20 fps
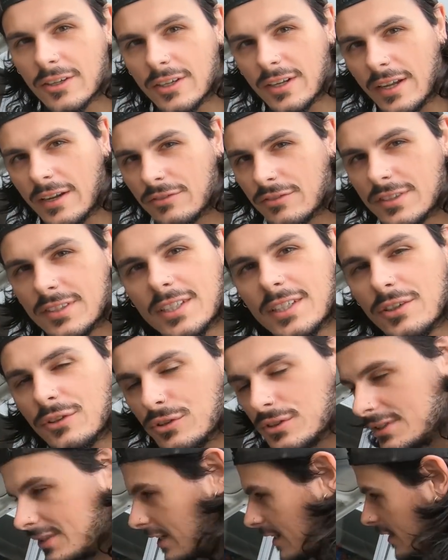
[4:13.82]
got everything
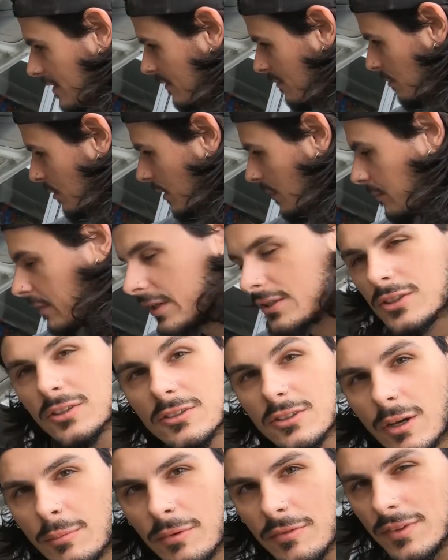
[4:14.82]
all done pretty much
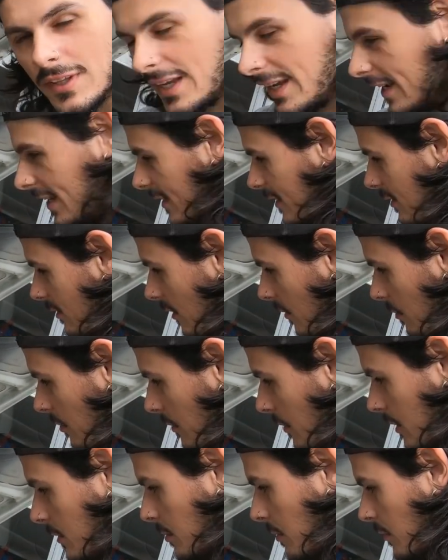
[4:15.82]
on top of the head. So I
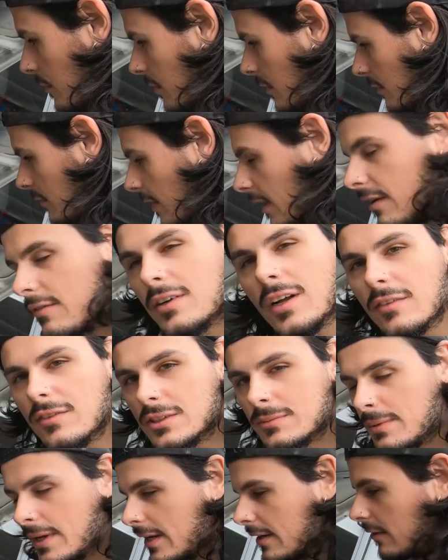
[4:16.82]
pretty much put all the valve
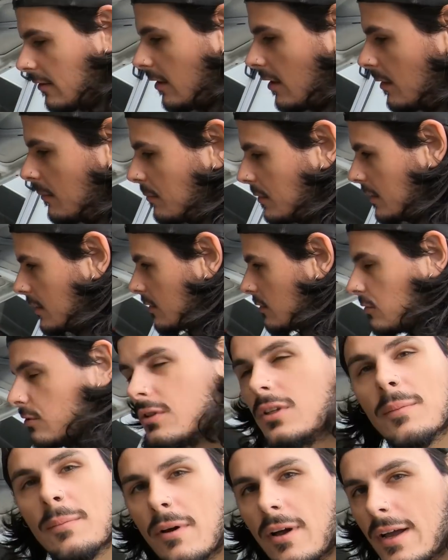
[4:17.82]
covers back on, put the
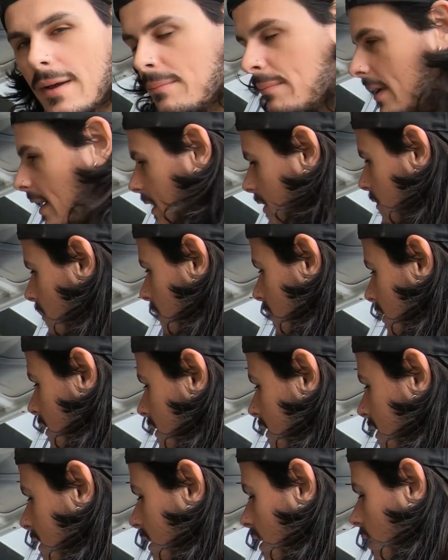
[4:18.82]
cooler pipe back
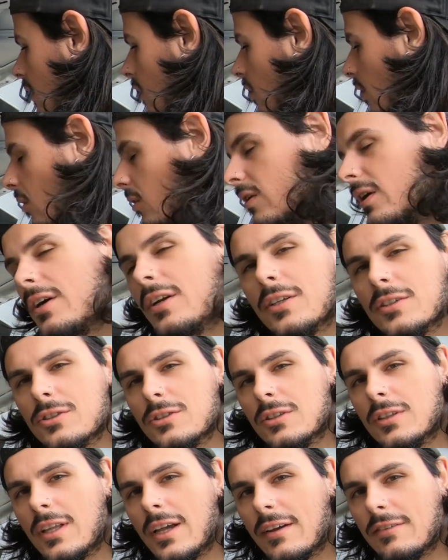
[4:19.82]
on. All I got to
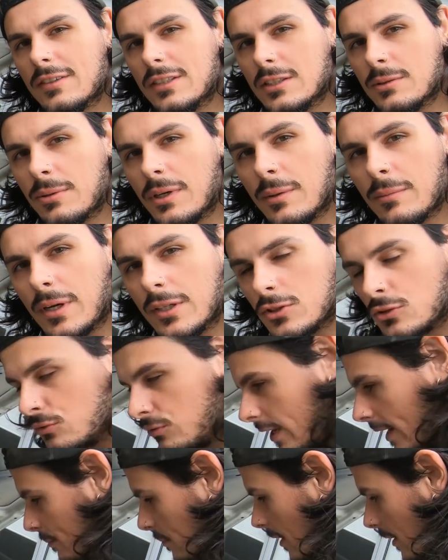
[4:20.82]
do left is pretty much
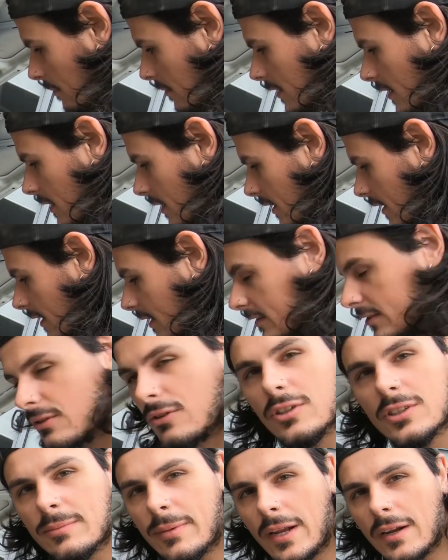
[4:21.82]
wrap up the
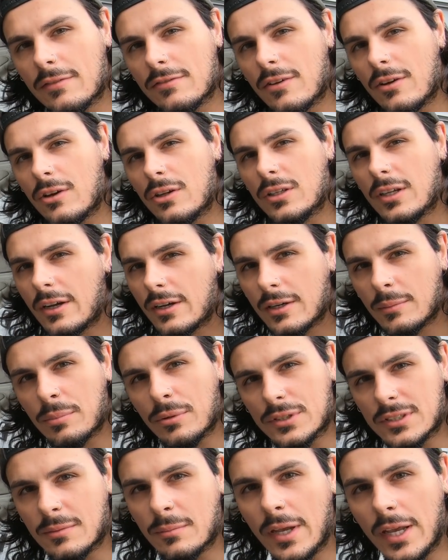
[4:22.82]
exhaust manifold. I got to
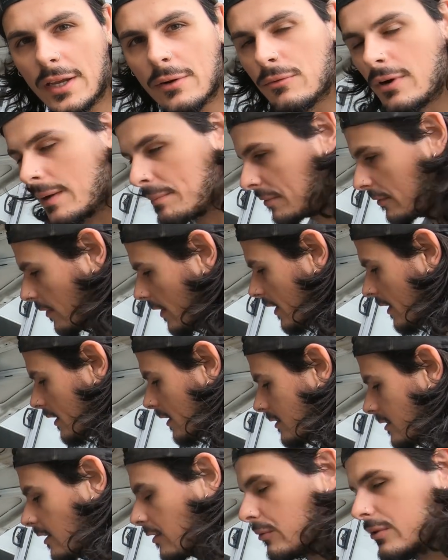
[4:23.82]
put some heat wrap around it
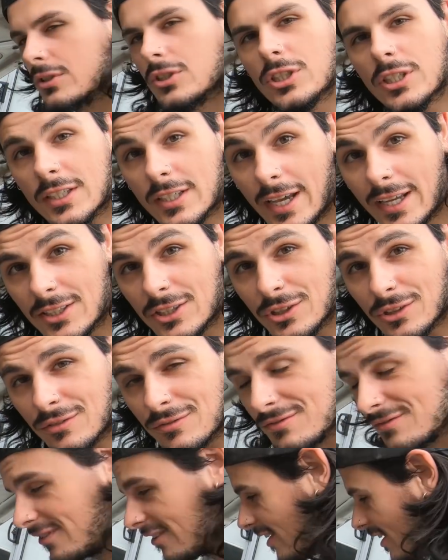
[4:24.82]
because I don't want shit catching
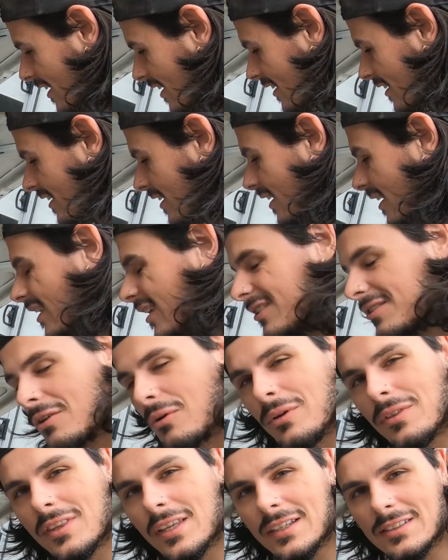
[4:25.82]
on fire.
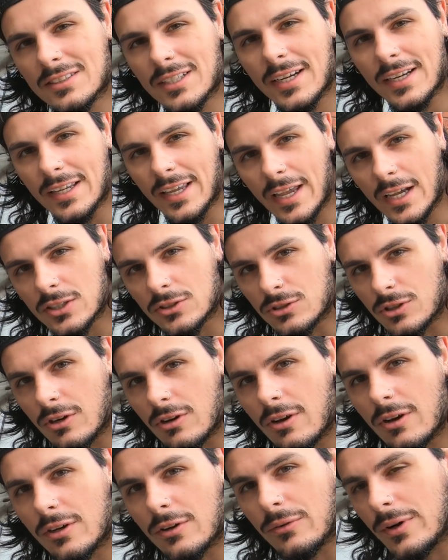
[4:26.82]
Don't want things getting extra
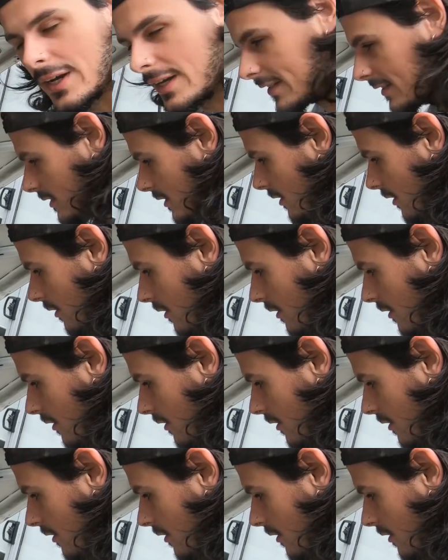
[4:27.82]
hot around, you